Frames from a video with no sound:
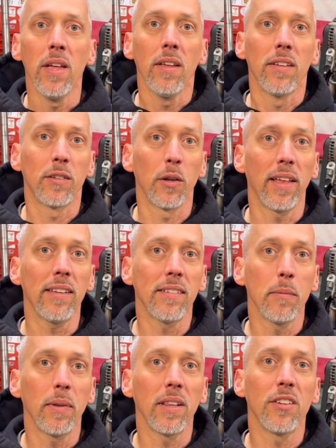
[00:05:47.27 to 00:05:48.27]
So that's
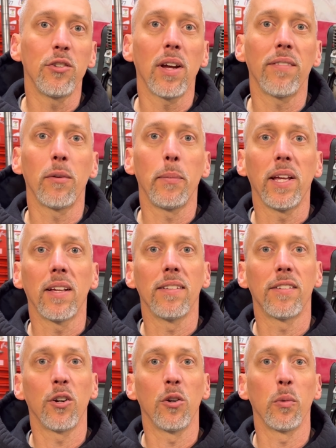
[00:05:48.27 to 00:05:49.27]
something that you have to be
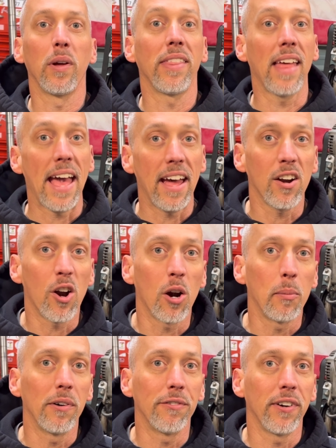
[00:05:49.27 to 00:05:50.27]
concerned with at
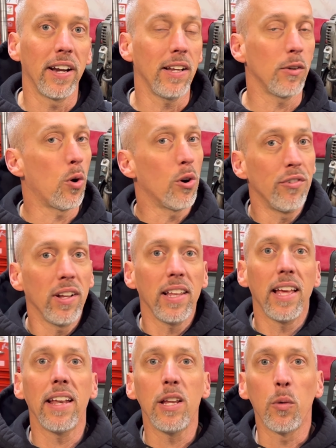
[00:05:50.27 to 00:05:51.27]
Harbor Freight, or
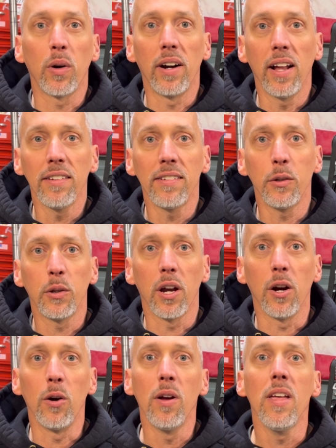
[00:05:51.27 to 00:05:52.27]
really anywhere else you
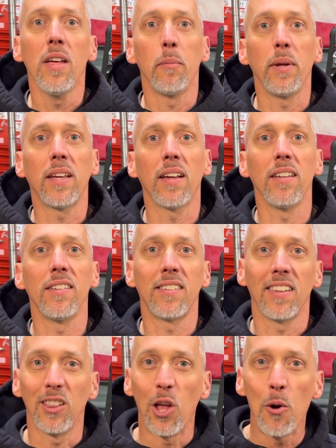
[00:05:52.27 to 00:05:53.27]
go, because
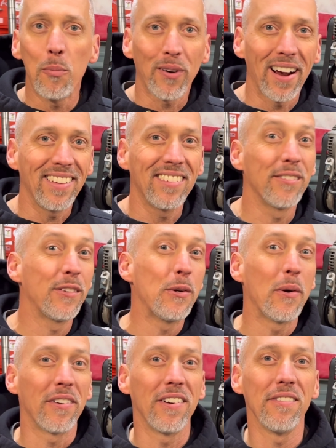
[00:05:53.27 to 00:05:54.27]
the low price of
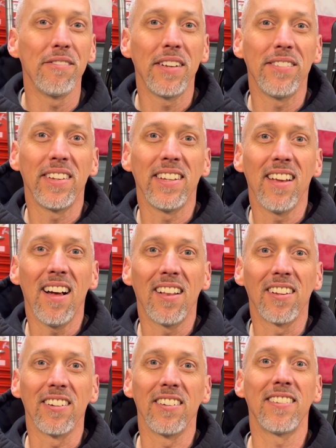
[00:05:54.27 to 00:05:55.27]

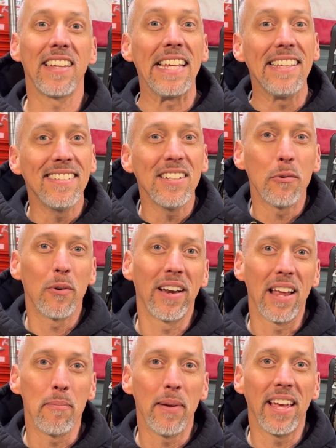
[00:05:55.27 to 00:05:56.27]
$250 isn't what
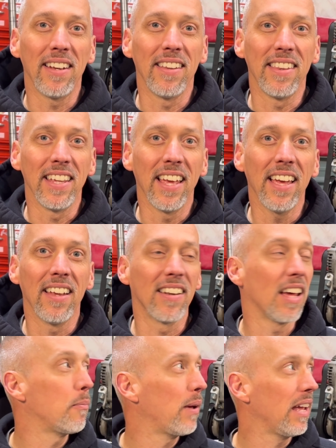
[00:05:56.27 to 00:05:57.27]
I paid in the end.
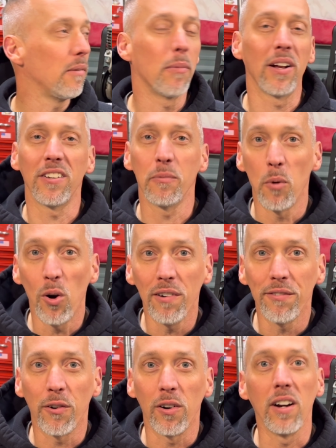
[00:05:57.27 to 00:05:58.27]
I paid much more
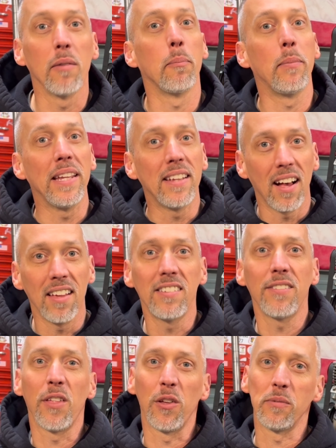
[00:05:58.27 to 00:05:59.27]
for it because
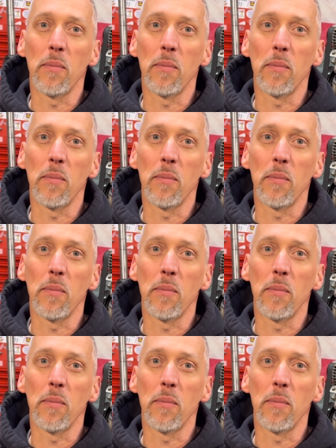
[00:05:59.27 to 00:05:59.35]
of those